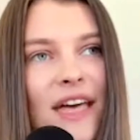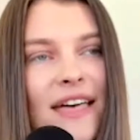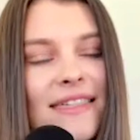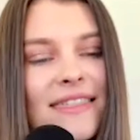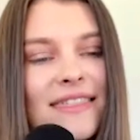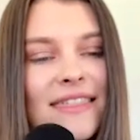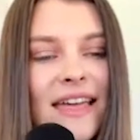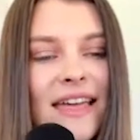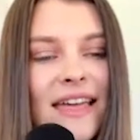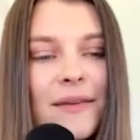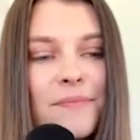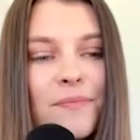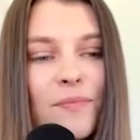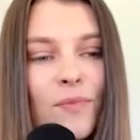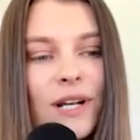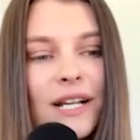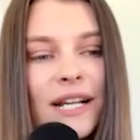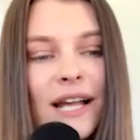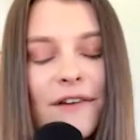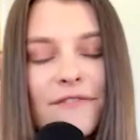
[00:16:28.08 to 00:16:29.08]
theme,
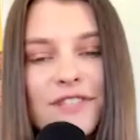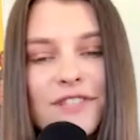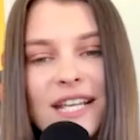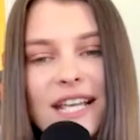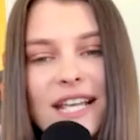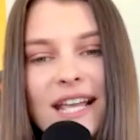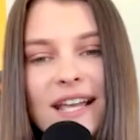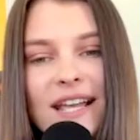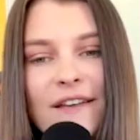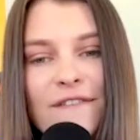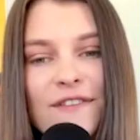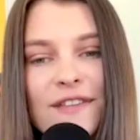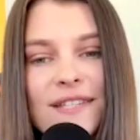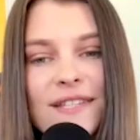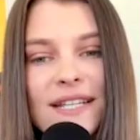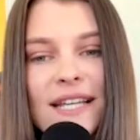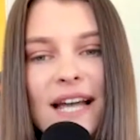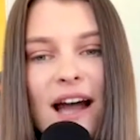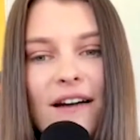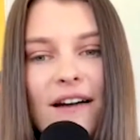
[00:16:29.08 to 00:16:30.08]
would love to hear if there's
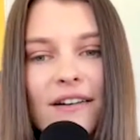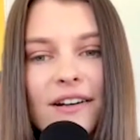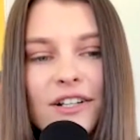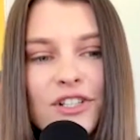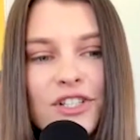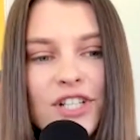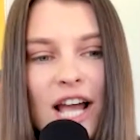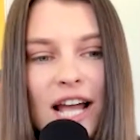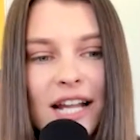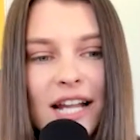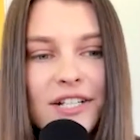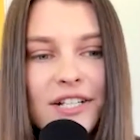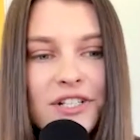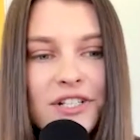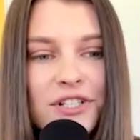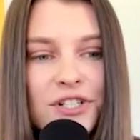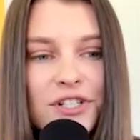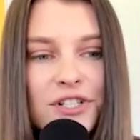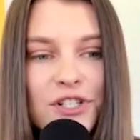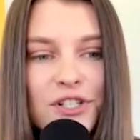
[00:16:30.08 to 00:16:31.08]
a current
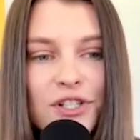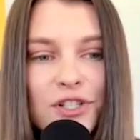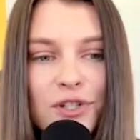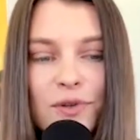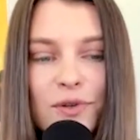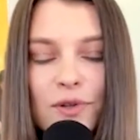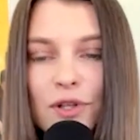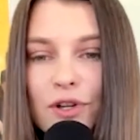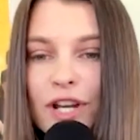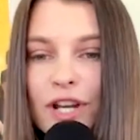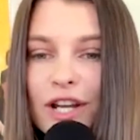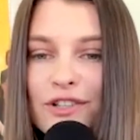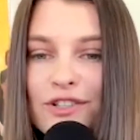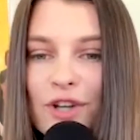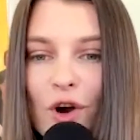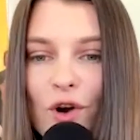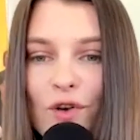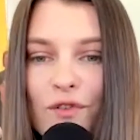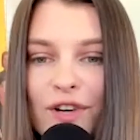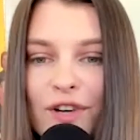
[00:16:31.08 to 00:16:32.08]
challenge you're looking
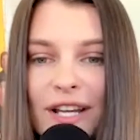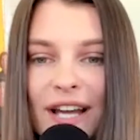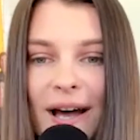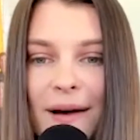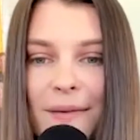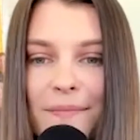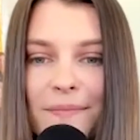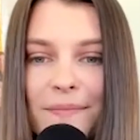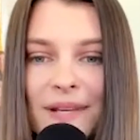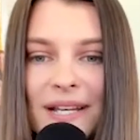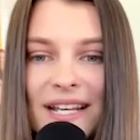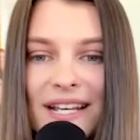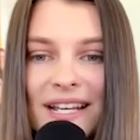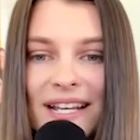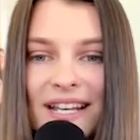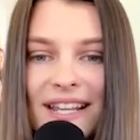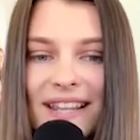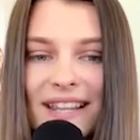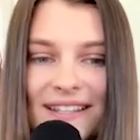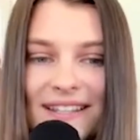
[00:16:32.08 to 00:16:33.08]
to overcome
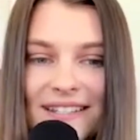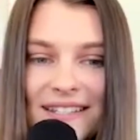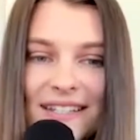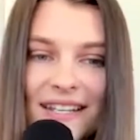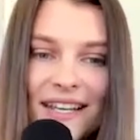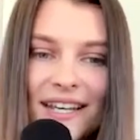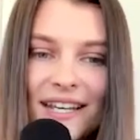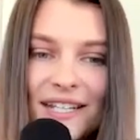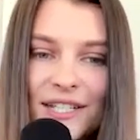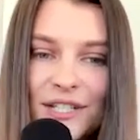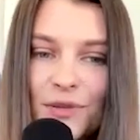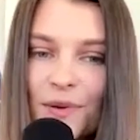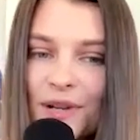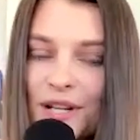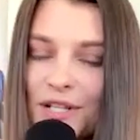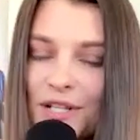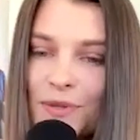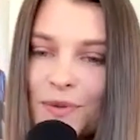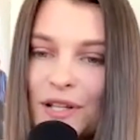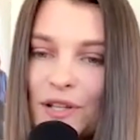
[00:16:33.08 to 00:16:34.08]
this year in
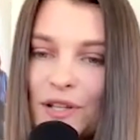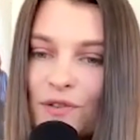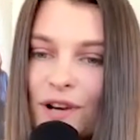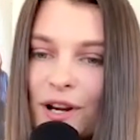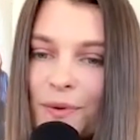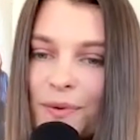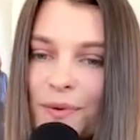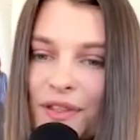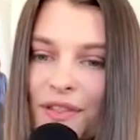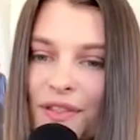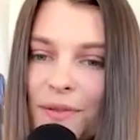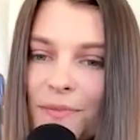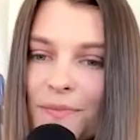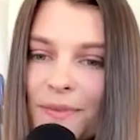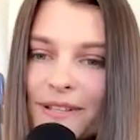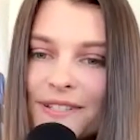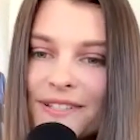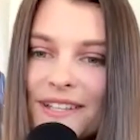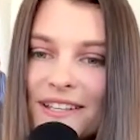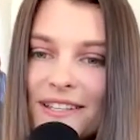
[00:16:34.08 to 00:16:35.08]
2023 within the
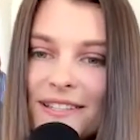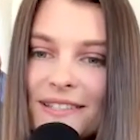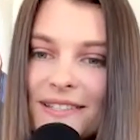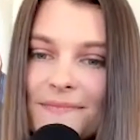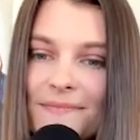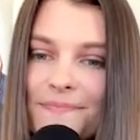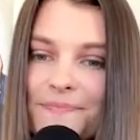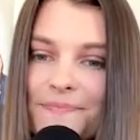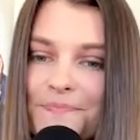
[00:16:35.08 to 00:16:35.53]
business.